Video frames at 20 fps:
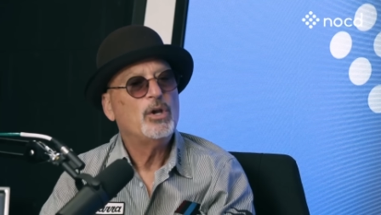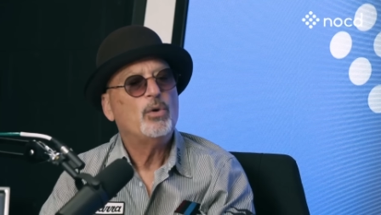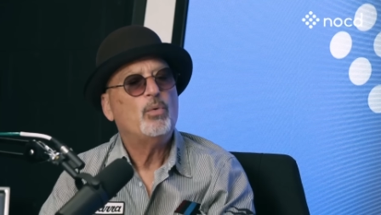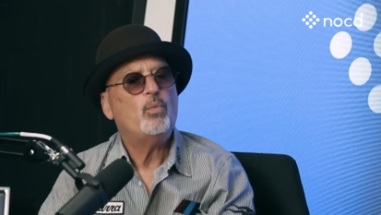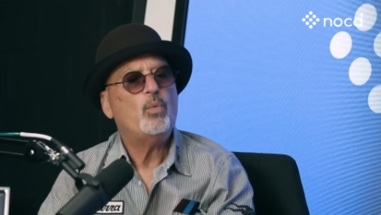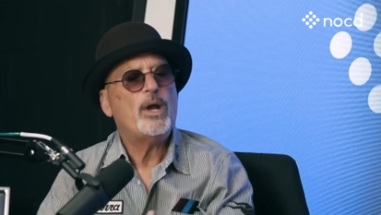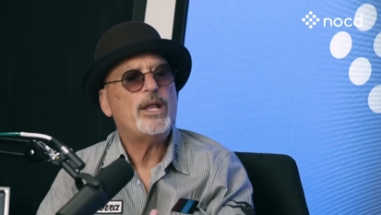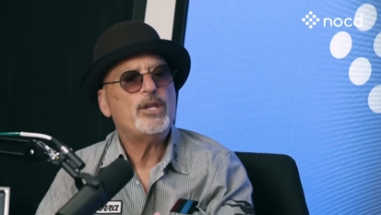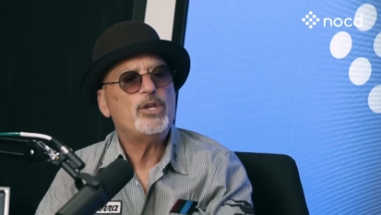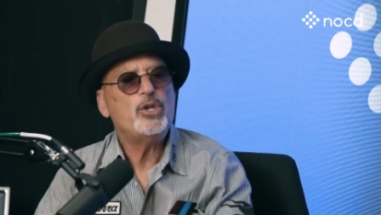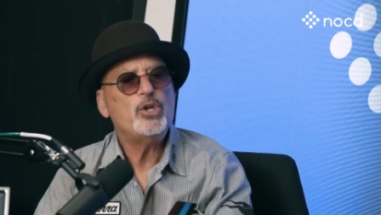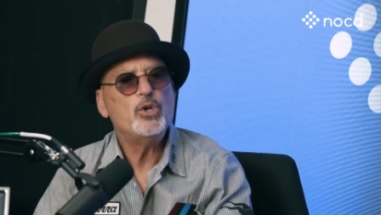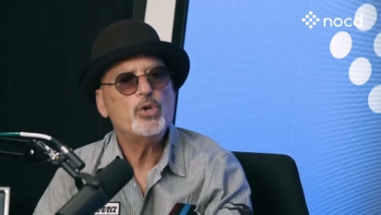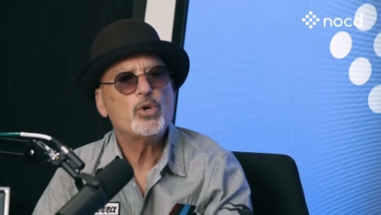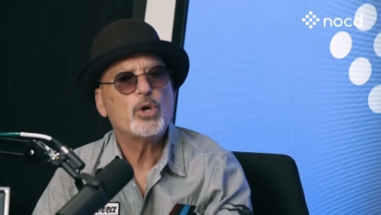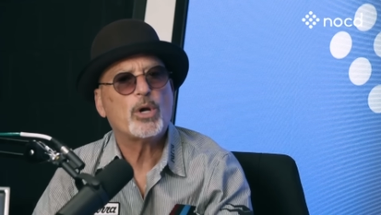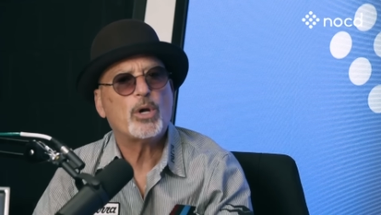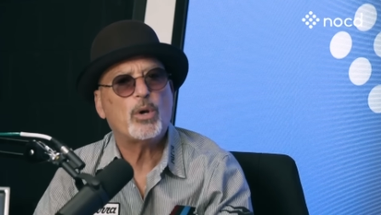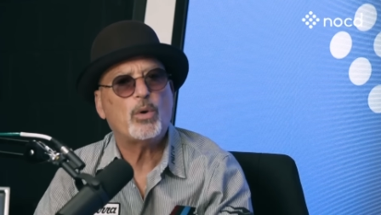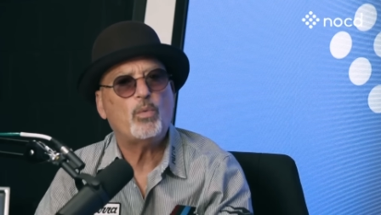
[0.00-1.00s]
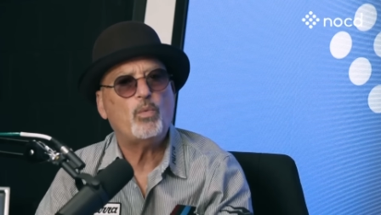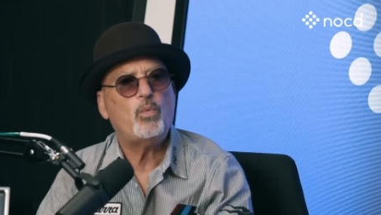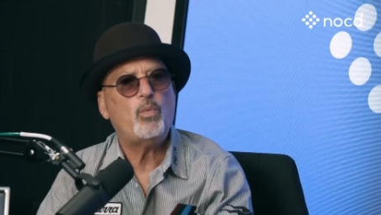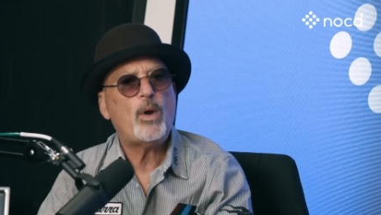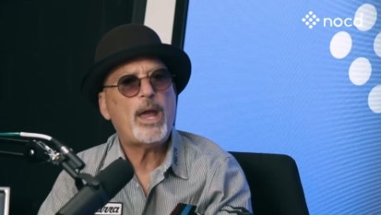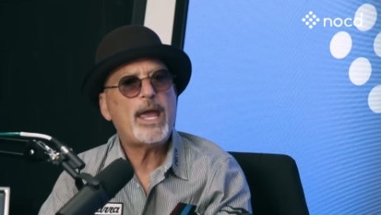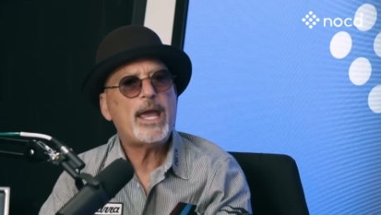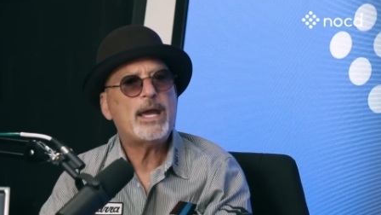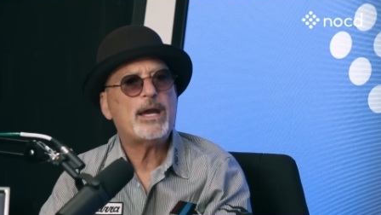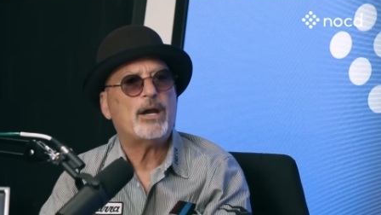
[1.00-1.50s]
When you're
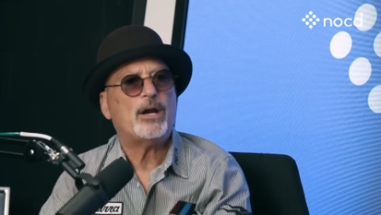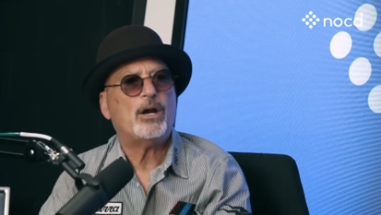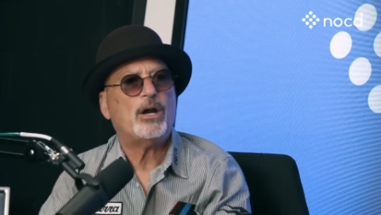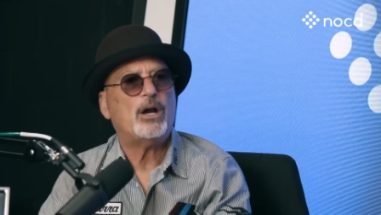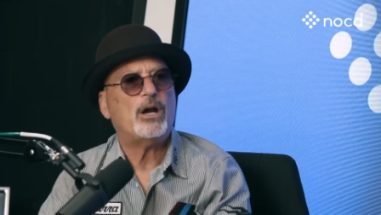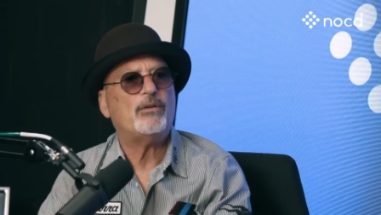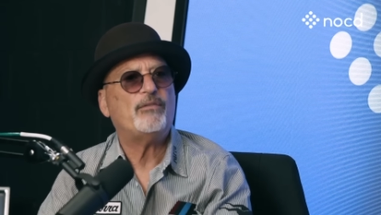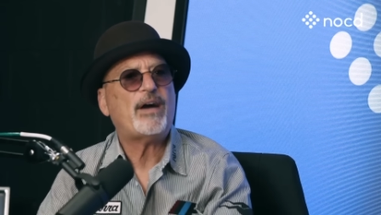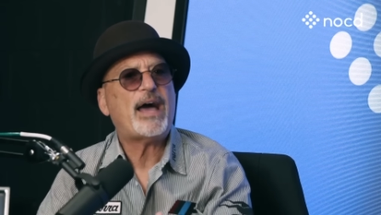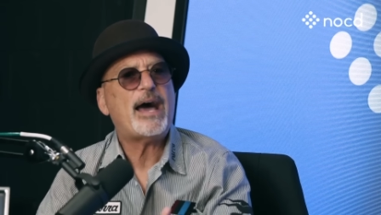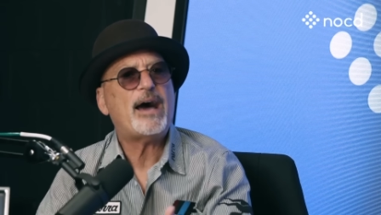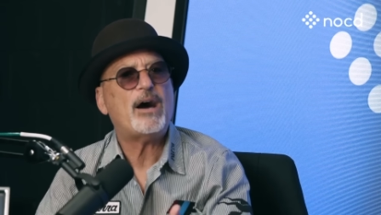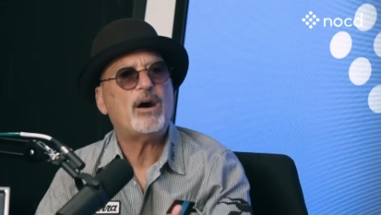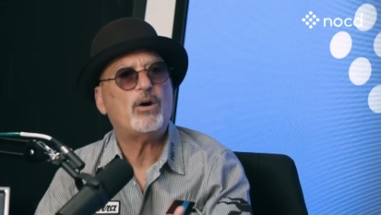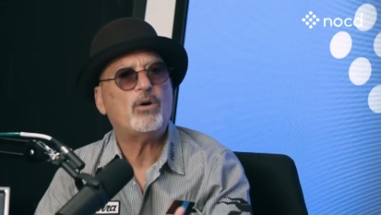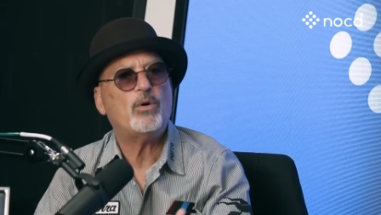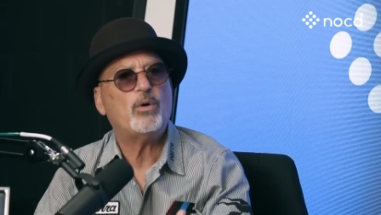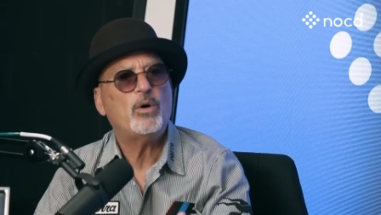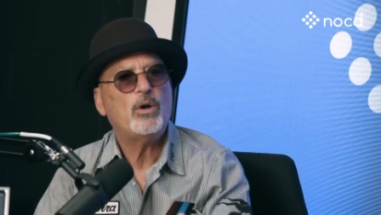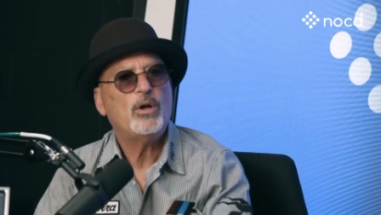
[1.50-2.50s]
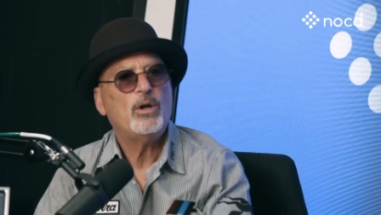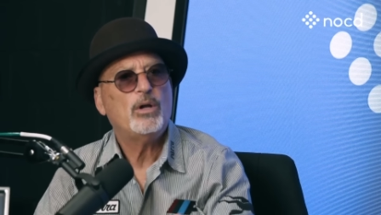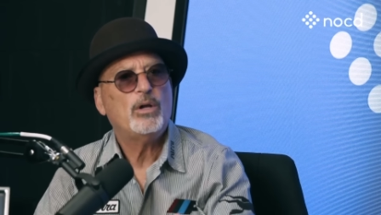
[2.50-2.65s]
aware of how